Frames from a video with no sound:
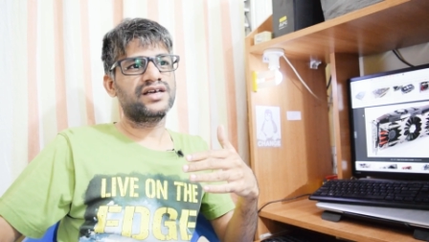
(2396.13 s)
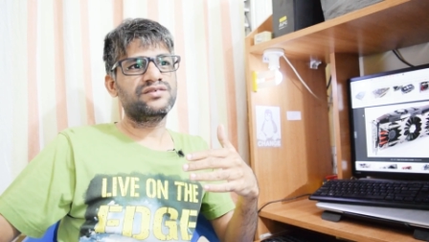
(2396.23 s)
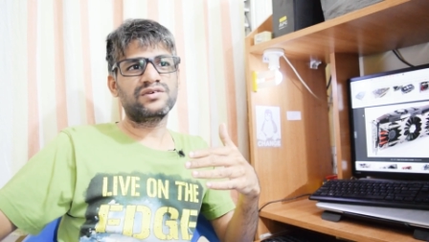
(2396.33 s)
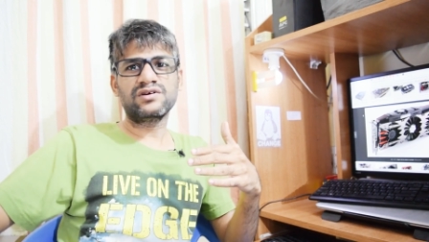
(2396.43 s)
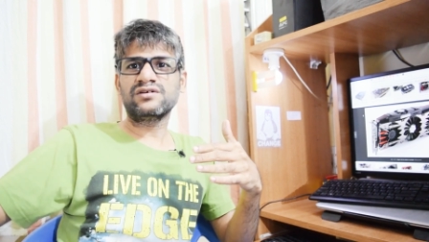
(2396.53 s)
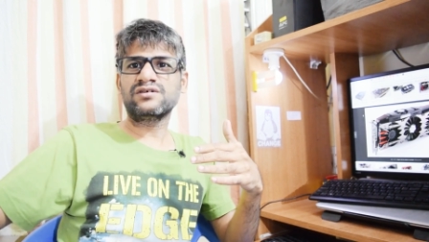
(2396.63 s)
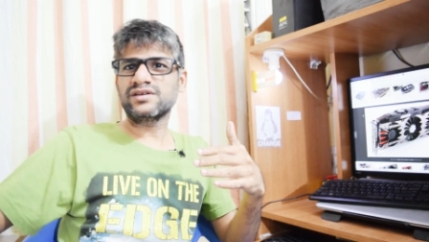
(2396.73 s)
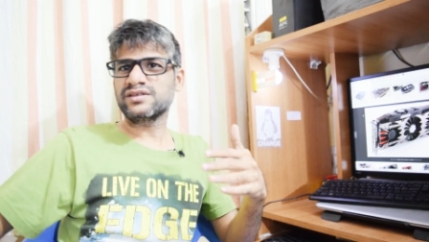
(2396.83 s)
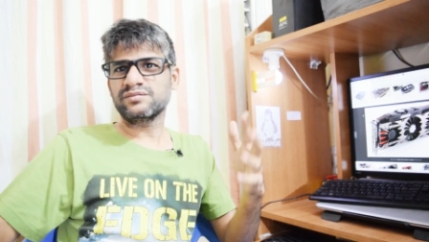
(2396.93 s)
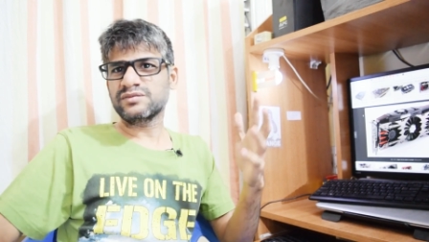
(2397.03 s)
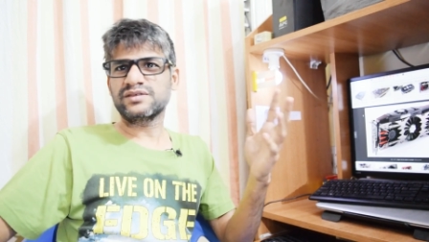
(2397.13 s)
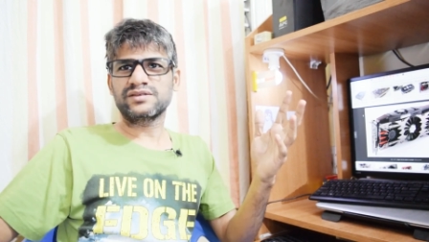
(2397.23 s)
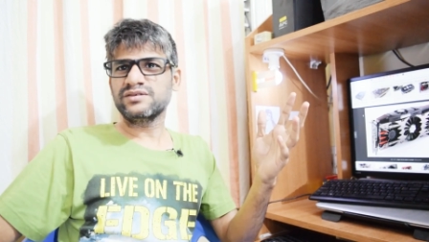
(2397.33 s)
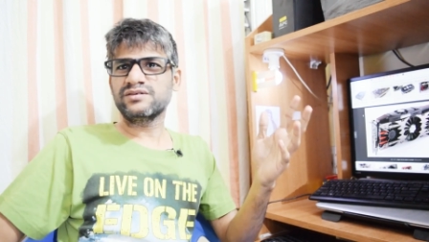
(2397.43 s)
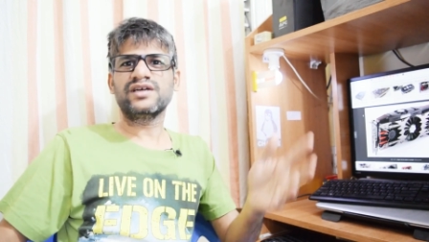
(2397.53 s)
I follow or something.
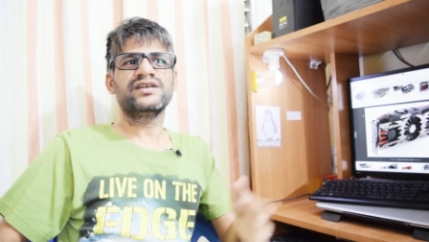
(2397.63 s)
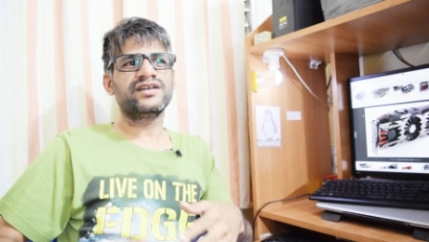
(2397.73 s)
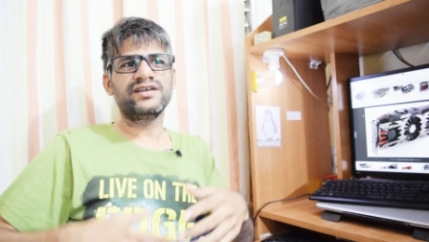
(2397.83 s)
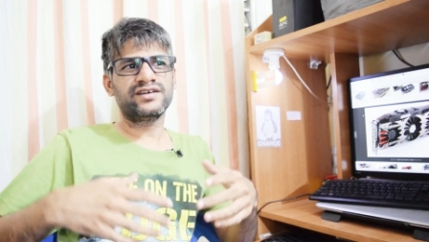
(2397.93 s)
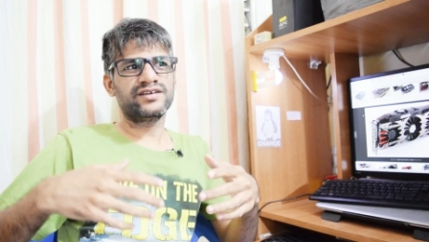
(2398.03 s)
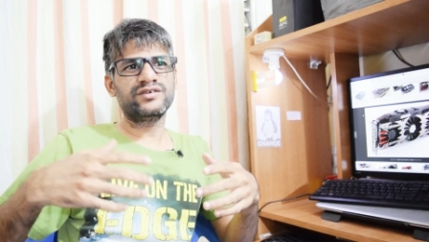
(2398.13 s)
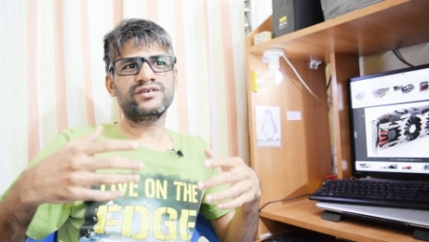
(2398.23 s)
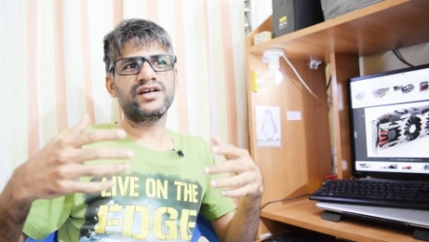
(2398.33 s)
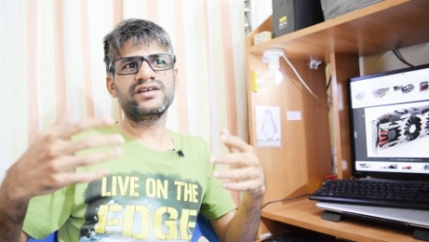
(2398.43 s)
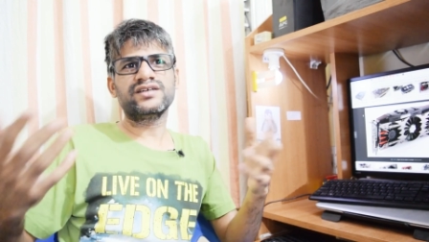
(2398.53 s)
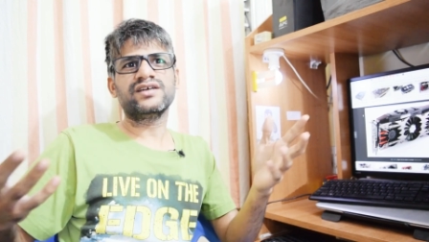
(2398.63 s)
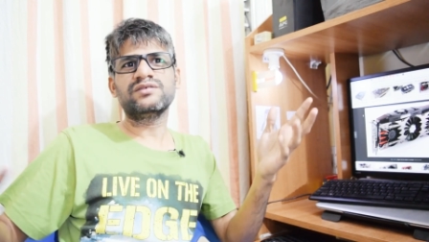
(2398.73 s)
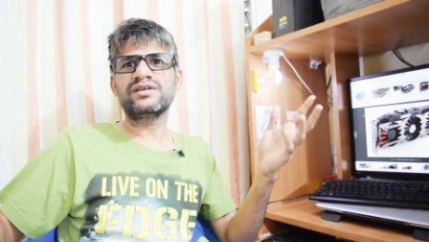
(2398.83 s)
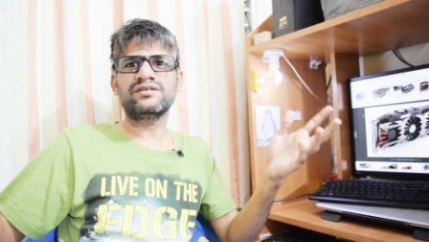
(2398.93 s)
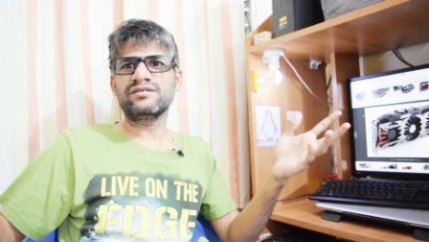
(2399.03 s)
You can you can't
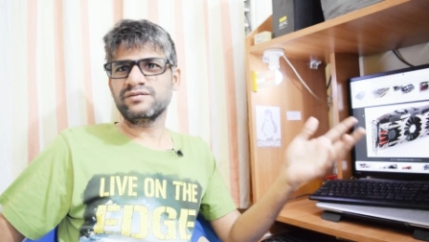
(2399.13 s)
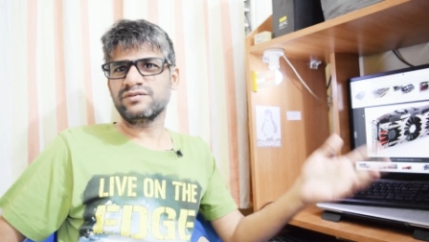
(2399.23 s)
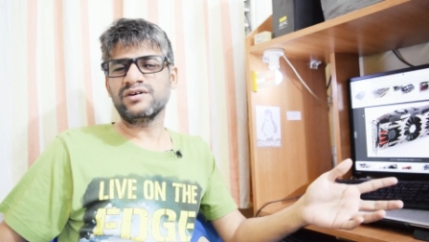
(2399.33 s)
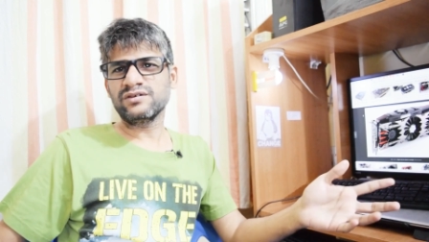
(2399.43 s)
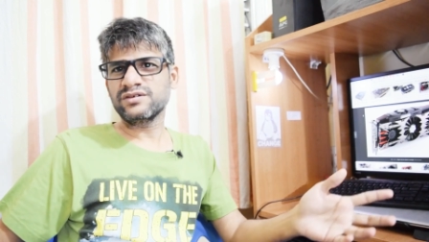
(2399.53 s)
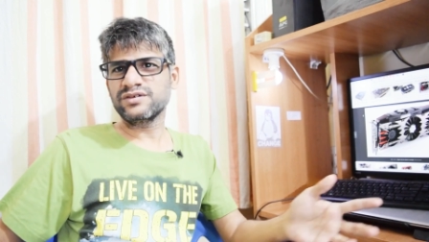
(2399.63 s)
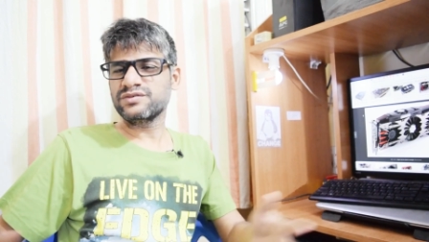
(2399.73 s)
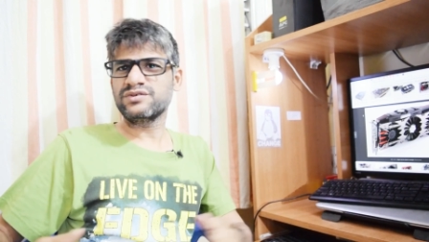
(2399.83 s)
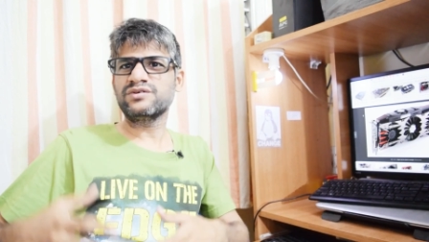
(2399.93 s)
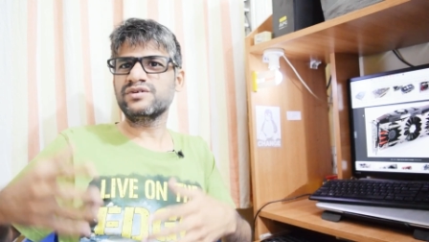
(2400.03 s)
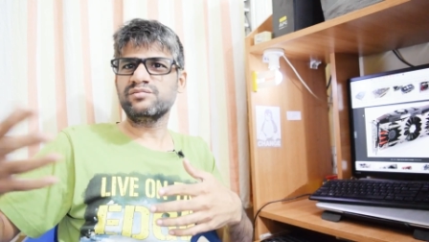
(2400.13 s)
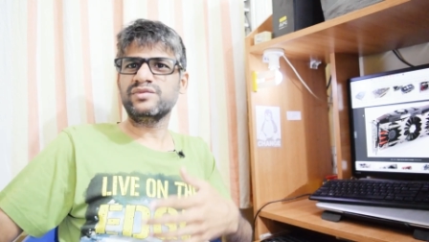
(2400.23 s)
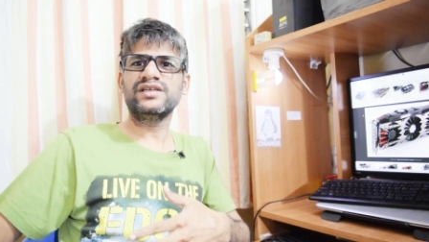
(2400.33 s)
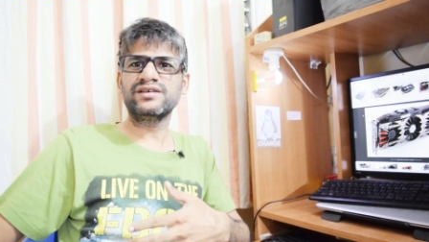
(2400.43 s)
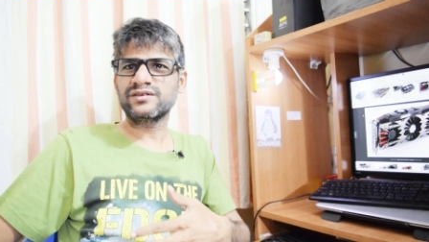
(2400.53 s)
ever follow if you don't
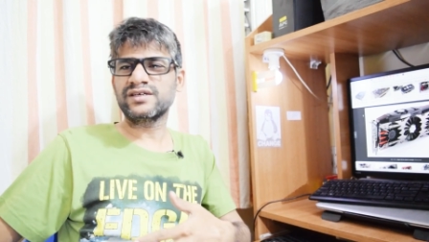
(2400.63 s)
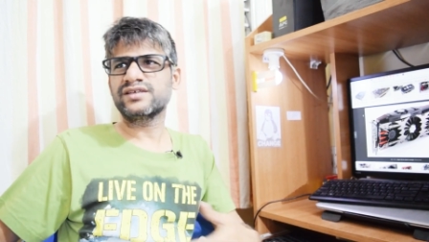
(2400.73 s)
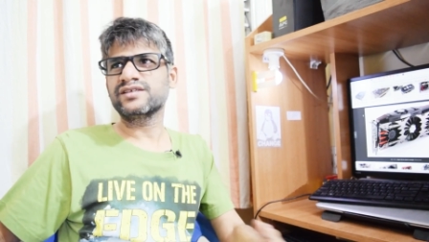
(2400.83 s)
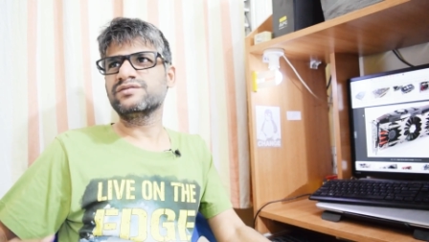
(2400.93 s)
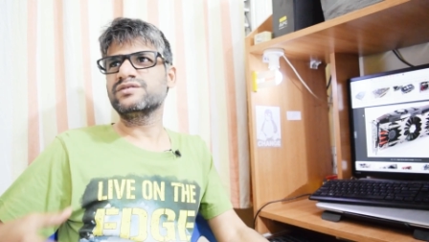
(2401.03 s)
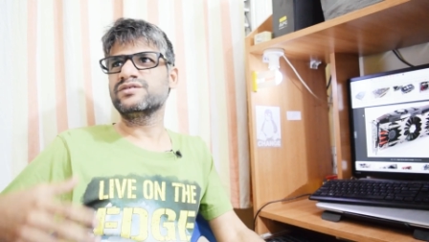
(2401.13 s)
believe that, if